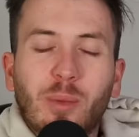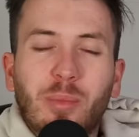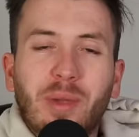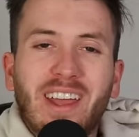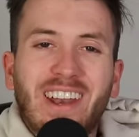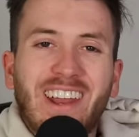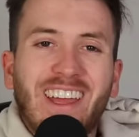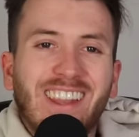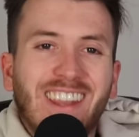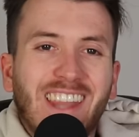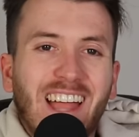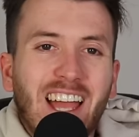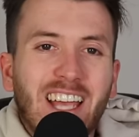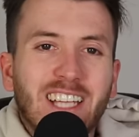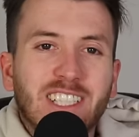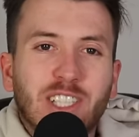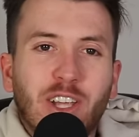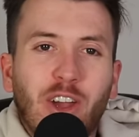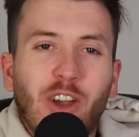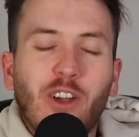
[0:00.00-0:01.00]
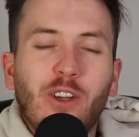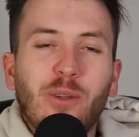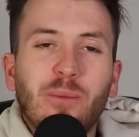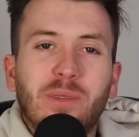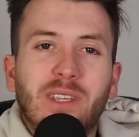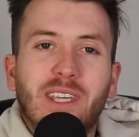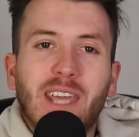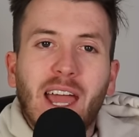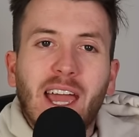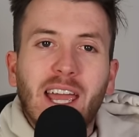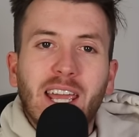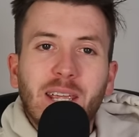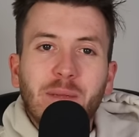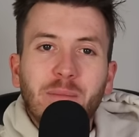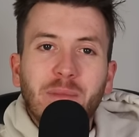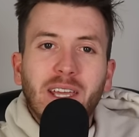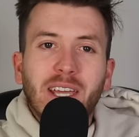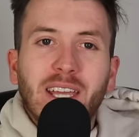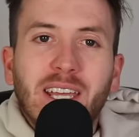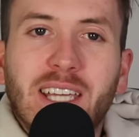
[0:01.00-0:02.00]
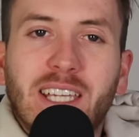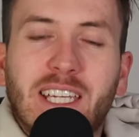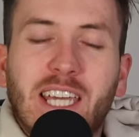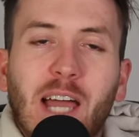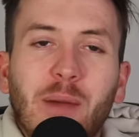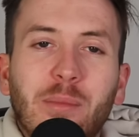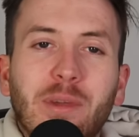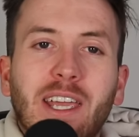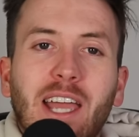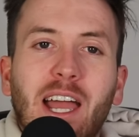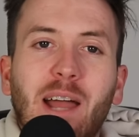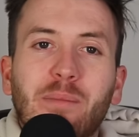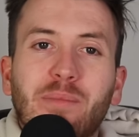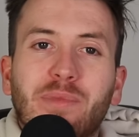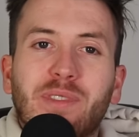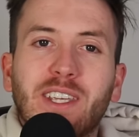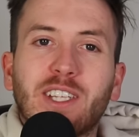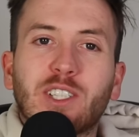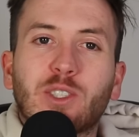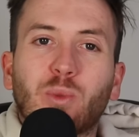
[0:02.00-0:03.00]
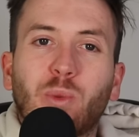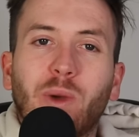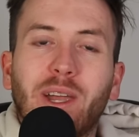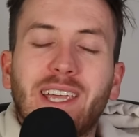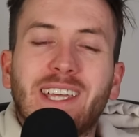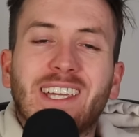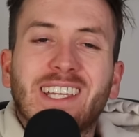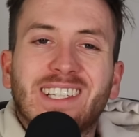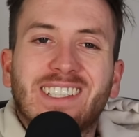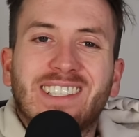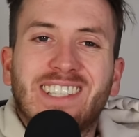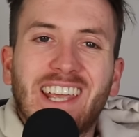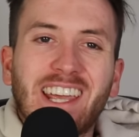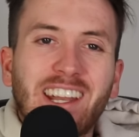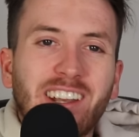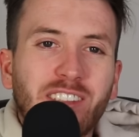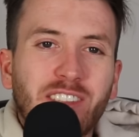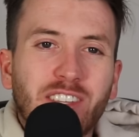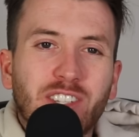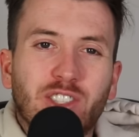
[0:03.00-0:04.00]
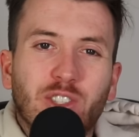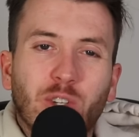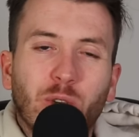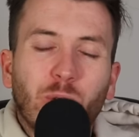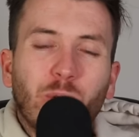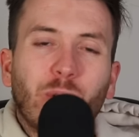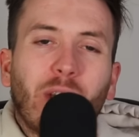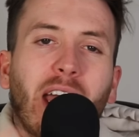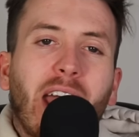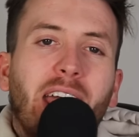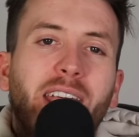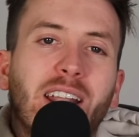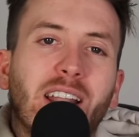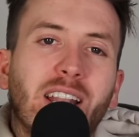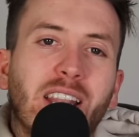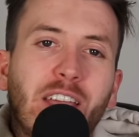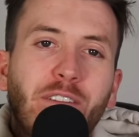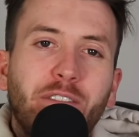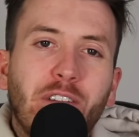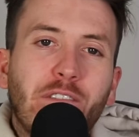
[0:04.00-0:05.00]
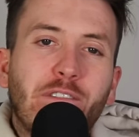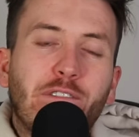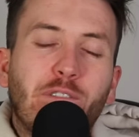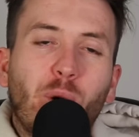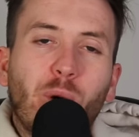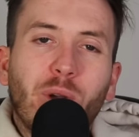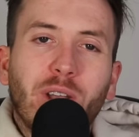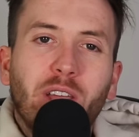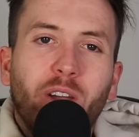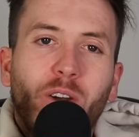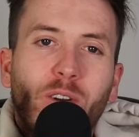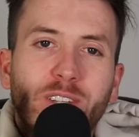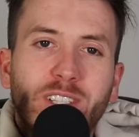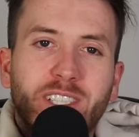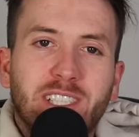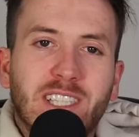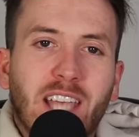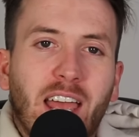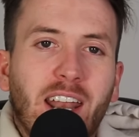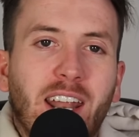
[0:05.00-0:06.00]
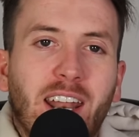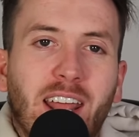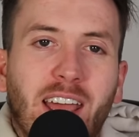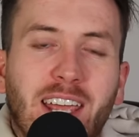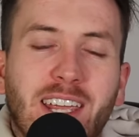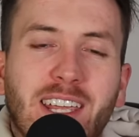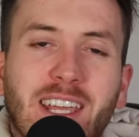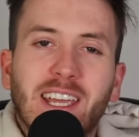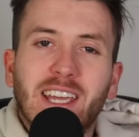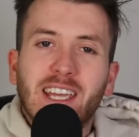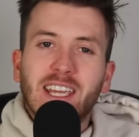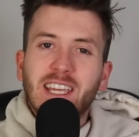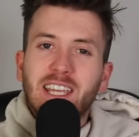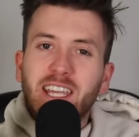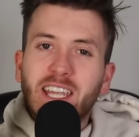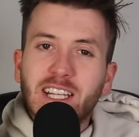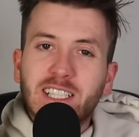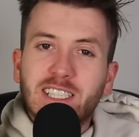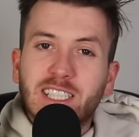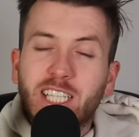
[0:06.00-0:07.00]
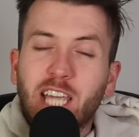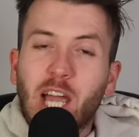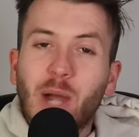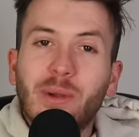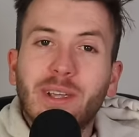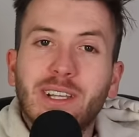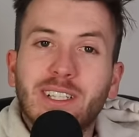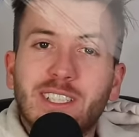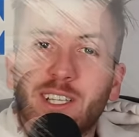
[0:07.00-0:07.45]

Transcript: about our last home game coming up this week down at the zoo at 11:40 on Saturday. It's going